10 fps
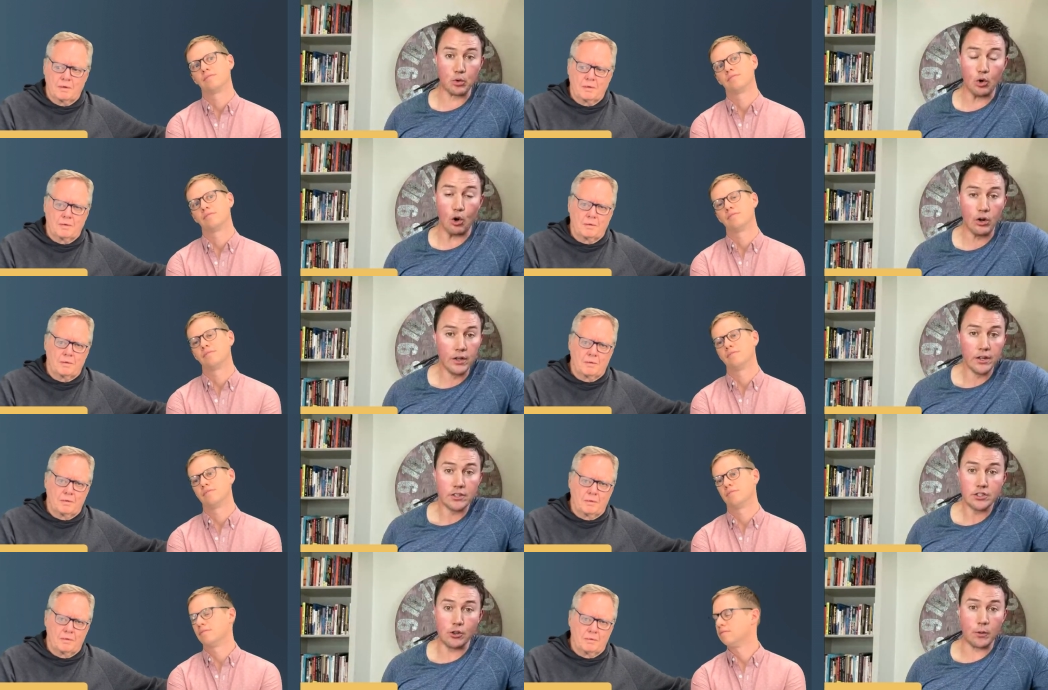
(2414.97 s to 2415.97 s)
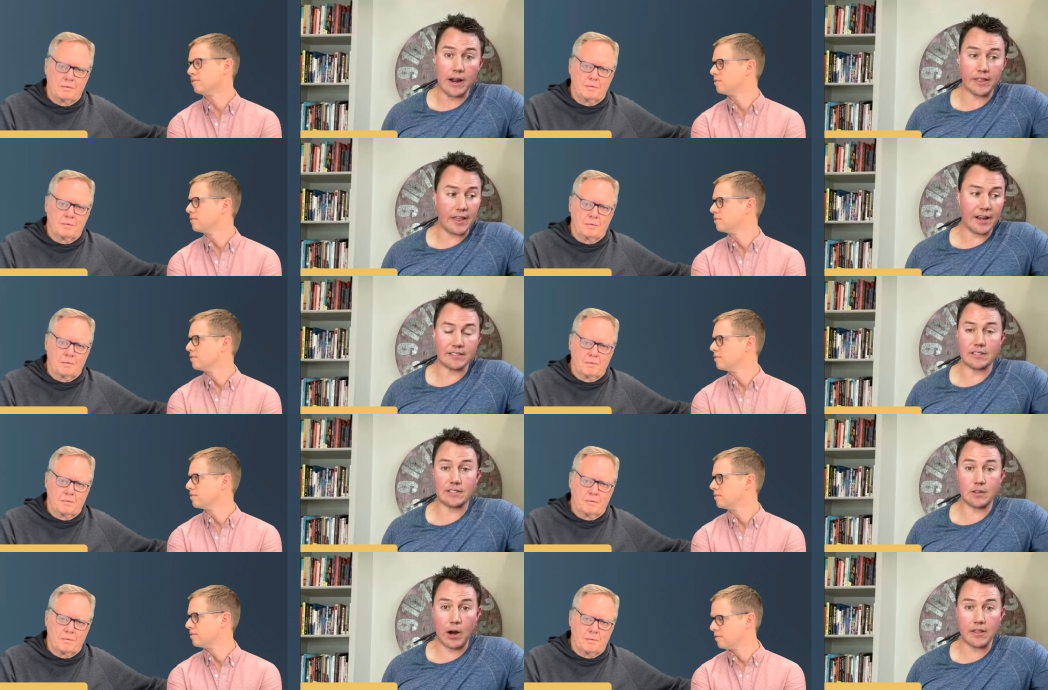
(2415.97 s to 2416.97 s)
Speaker 1: rule. Do the right thing because
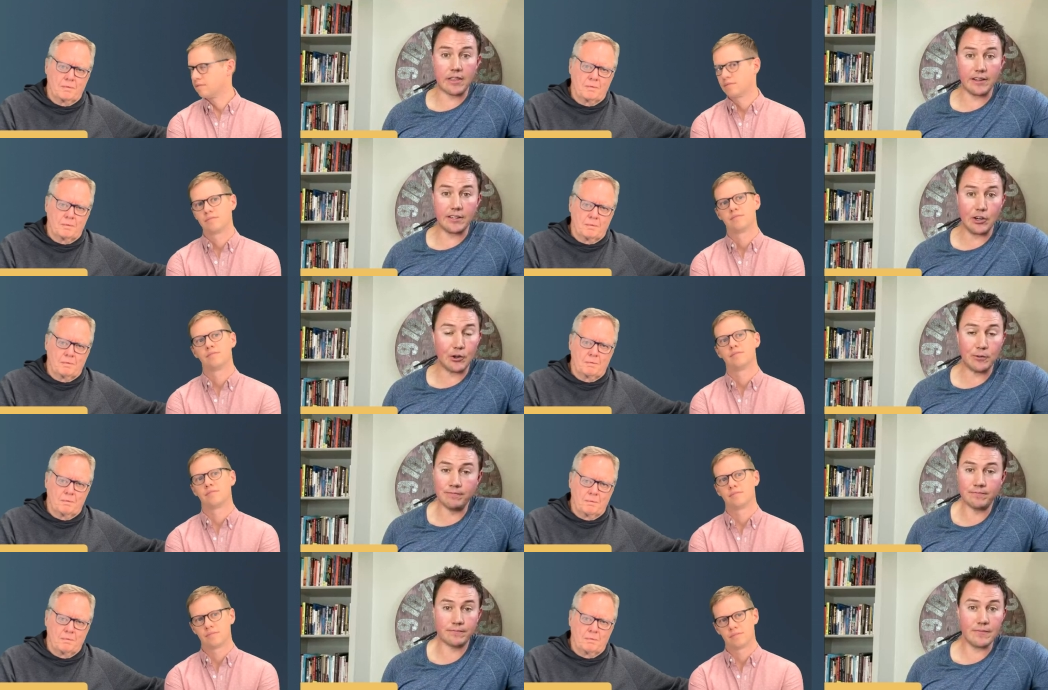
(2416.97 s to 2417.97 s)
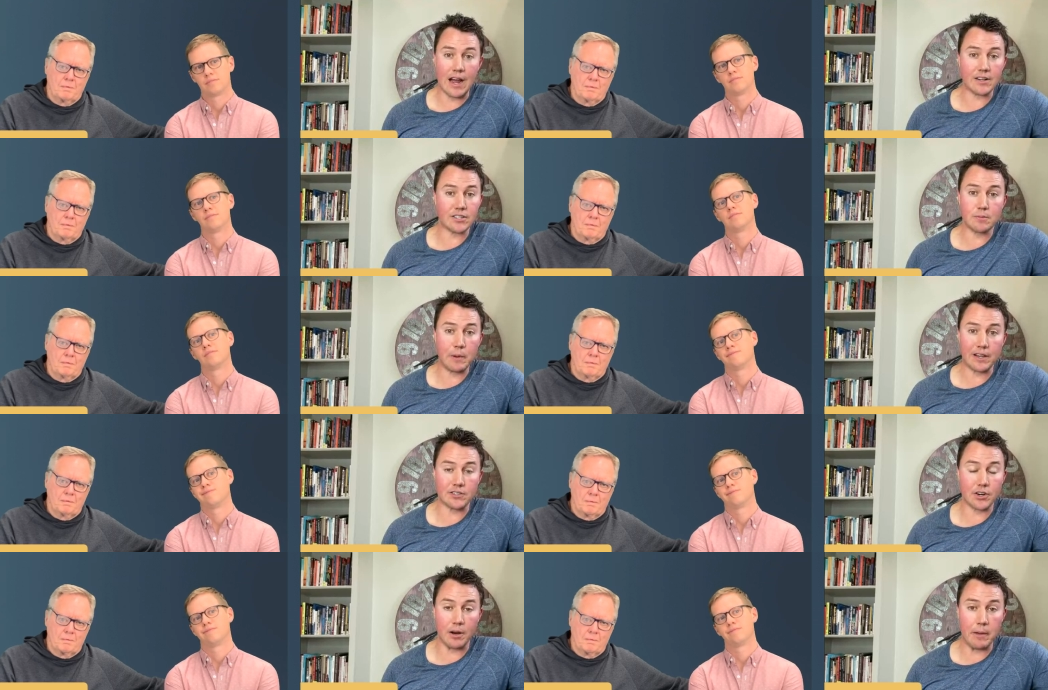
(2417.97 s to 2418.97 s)
it's the right thing to do, not just
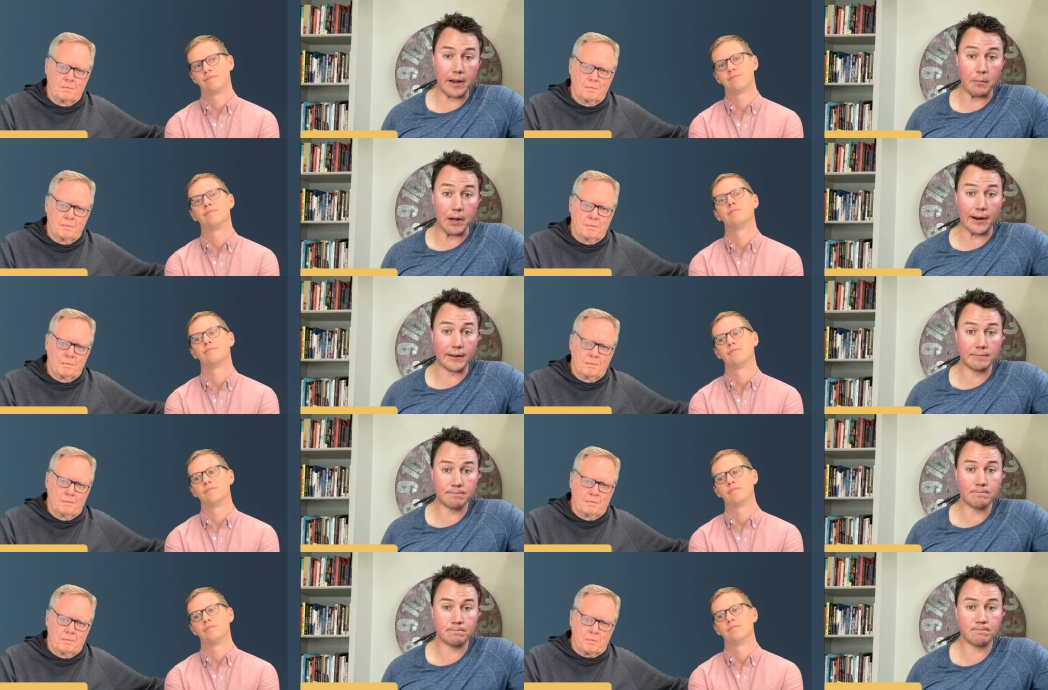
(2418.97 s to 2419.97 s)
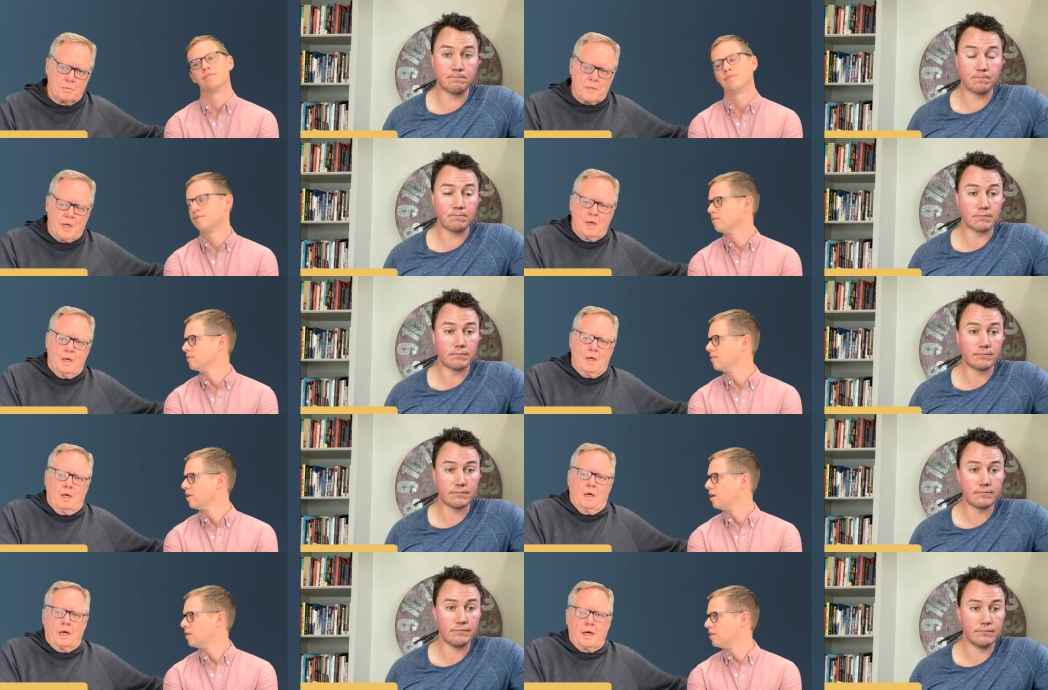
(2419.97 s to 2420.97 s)
because you're going to make a buck.
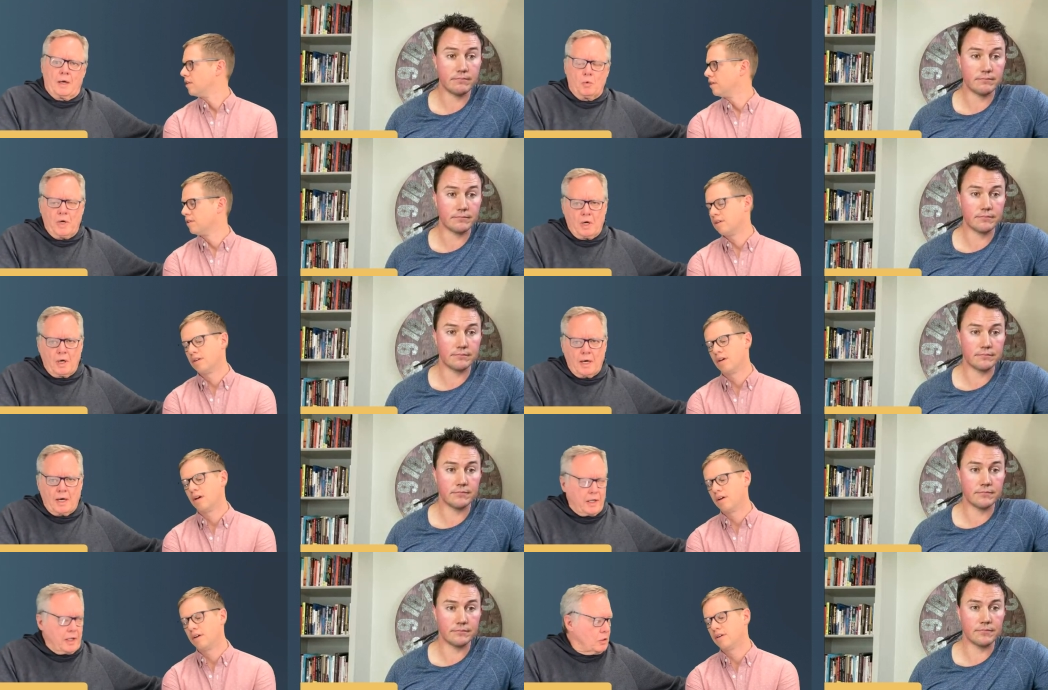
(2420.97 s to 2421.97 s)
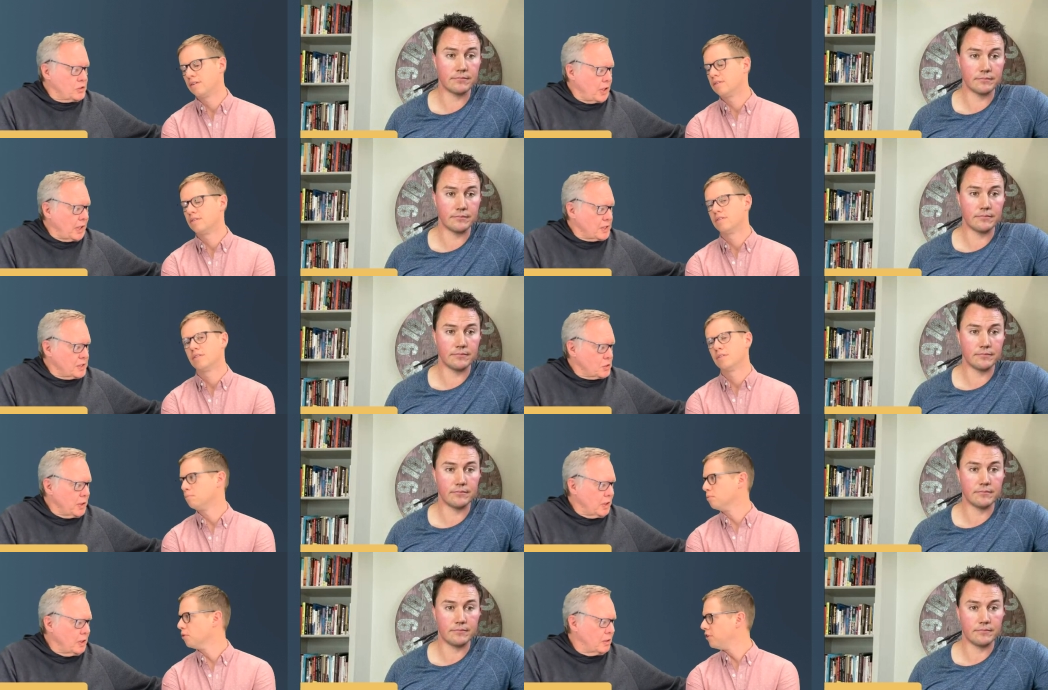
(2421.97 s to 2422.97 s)
Speaker 2: All right, we are out of here. Who's our guest next week?
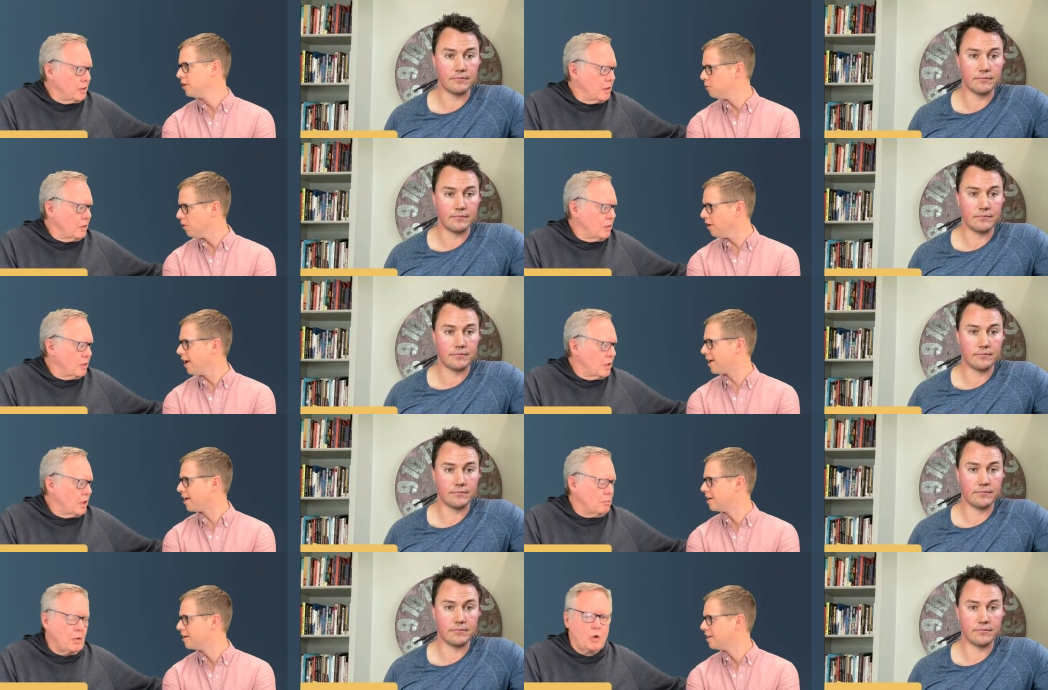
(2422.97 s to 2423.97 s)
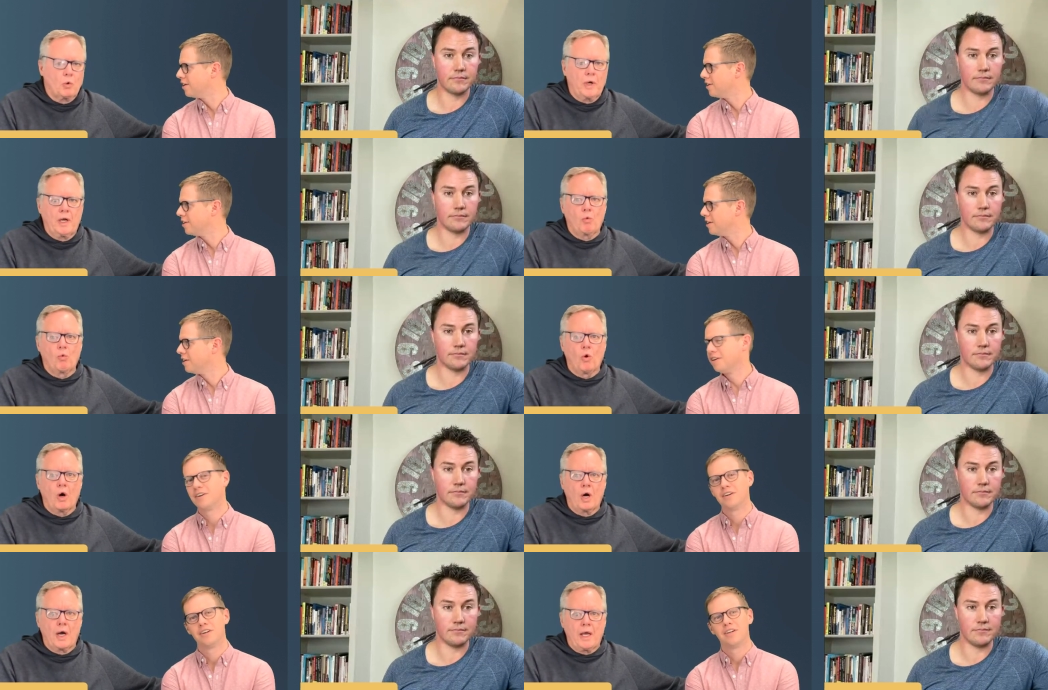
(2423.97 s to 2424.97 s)
Marina Worre. Marina
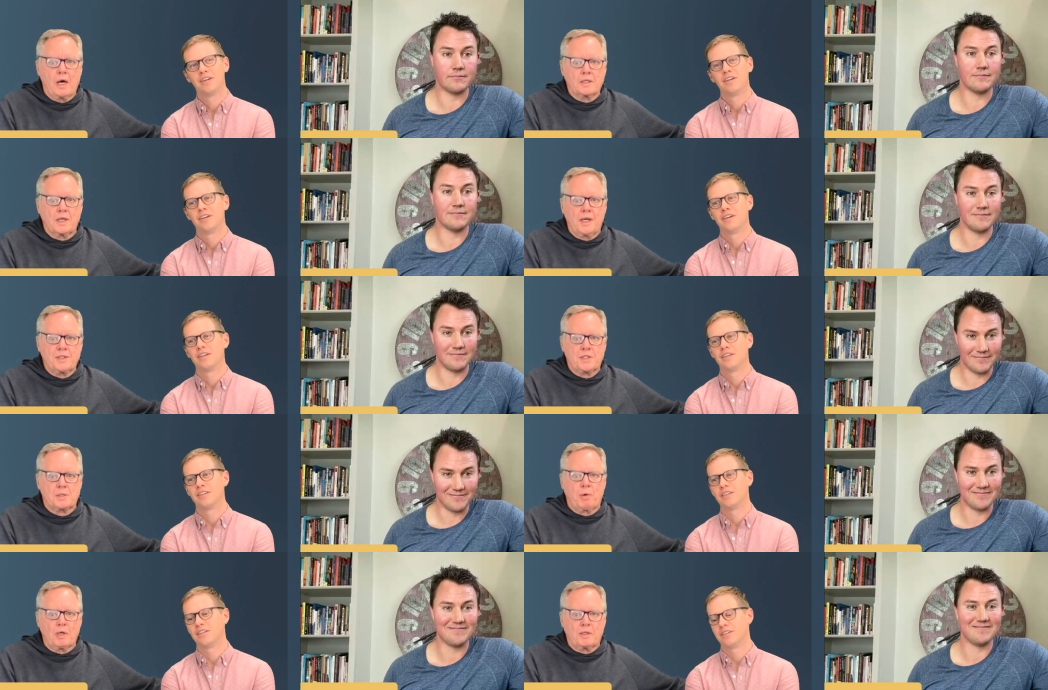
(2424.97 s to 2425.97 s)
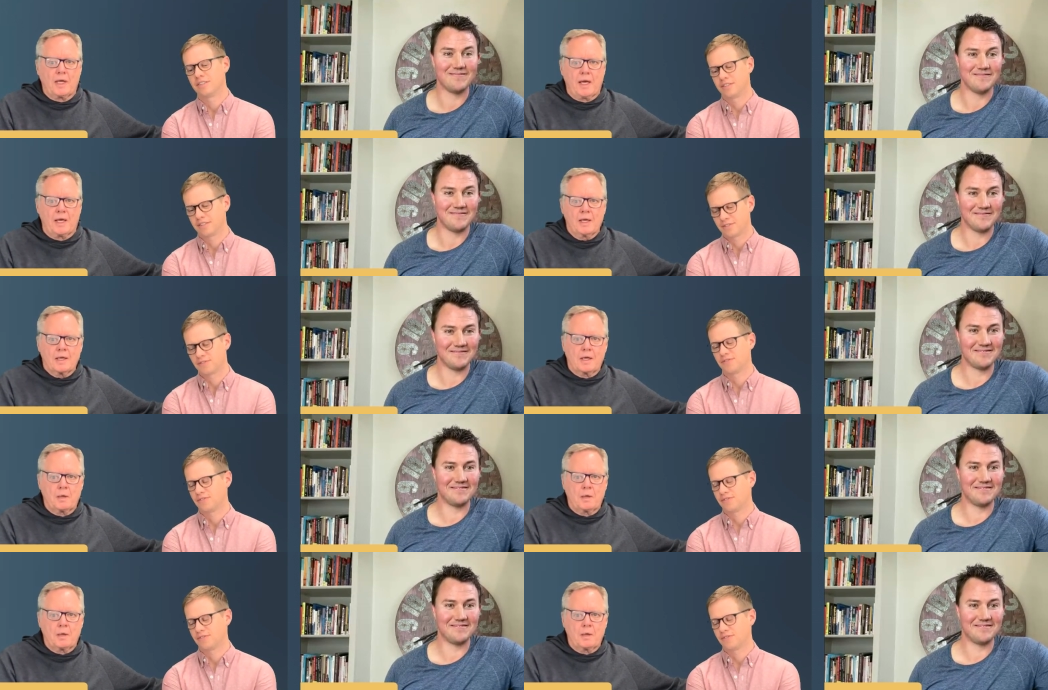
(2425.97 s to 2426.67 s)
Worre on Denise's birthday. Going to